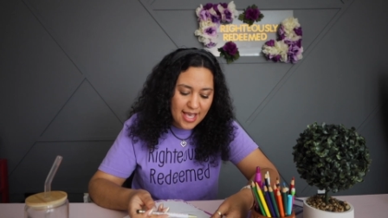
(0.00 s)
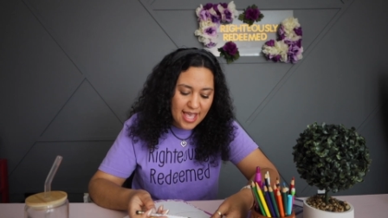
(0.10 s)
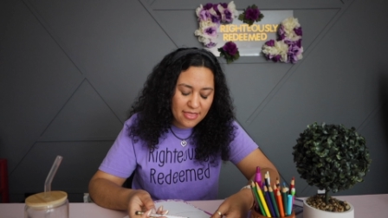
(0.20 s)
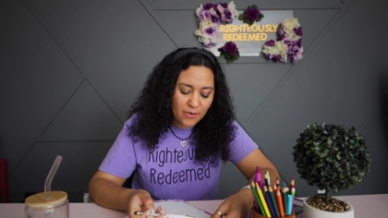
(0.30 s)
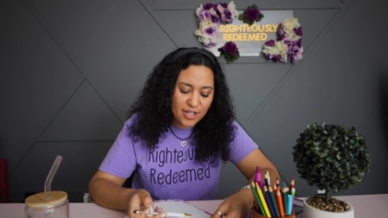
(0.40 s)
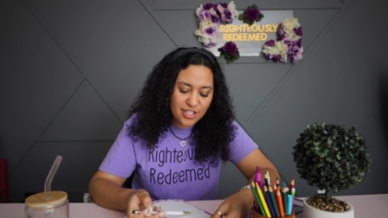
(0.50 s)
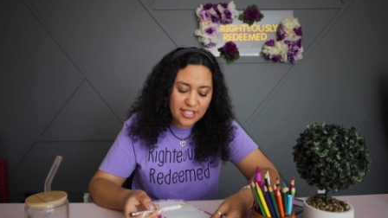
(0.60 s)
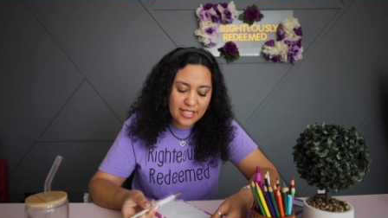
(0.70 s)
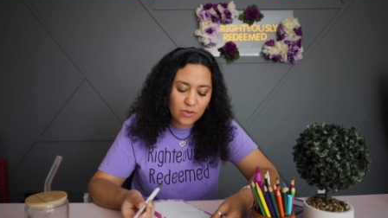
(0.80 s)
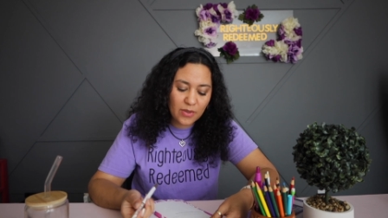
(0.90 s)
And the
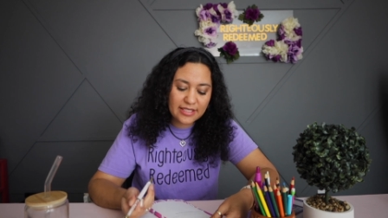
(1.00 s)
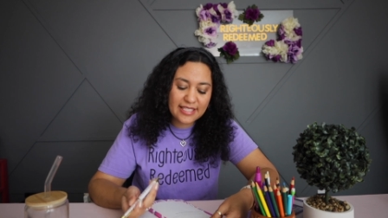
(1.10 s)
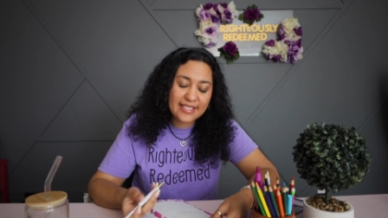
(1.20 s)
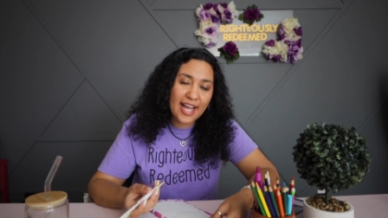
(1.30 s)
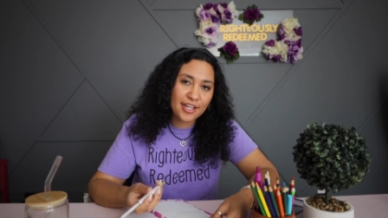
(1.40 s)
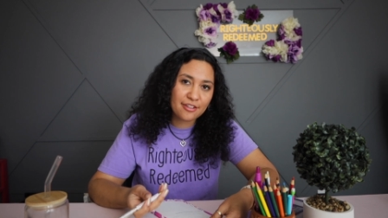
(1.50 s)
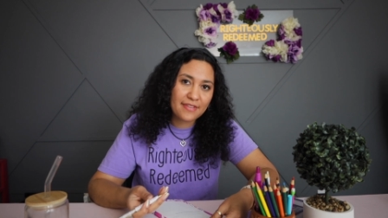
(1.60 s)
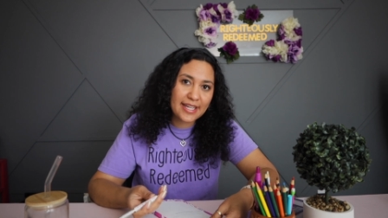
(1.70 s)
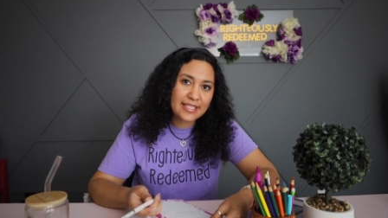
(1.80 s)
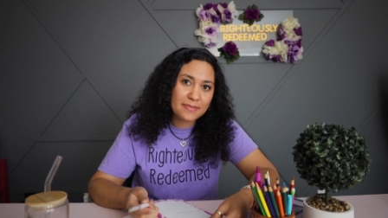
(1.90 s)
question is, what does
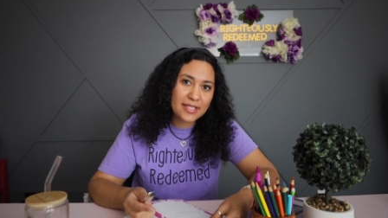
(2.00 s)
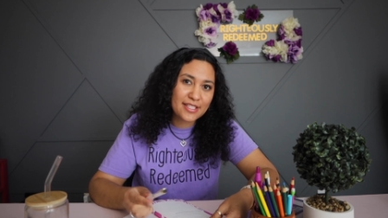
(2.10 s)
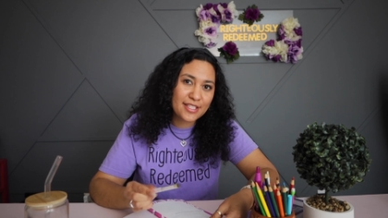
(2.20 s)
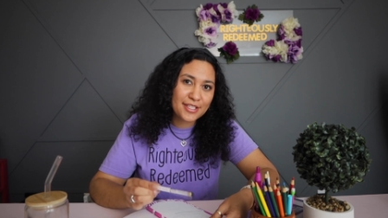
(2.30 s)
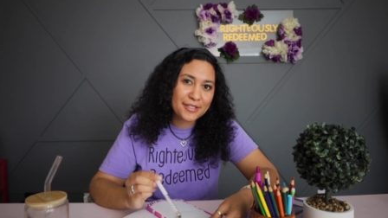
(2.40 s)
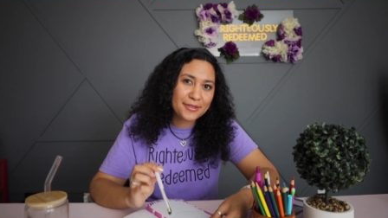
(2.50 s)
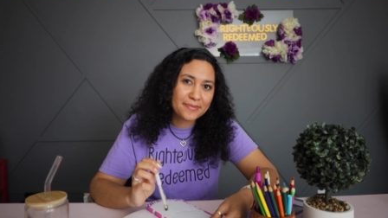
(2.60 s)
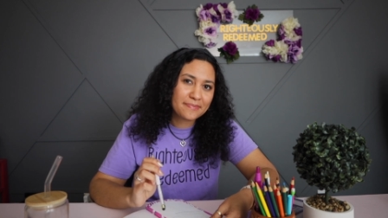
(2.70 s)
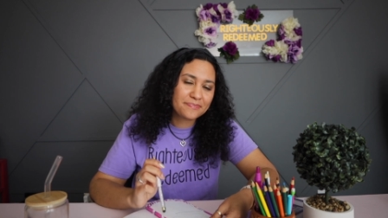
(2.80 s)
sacrifice mean to you?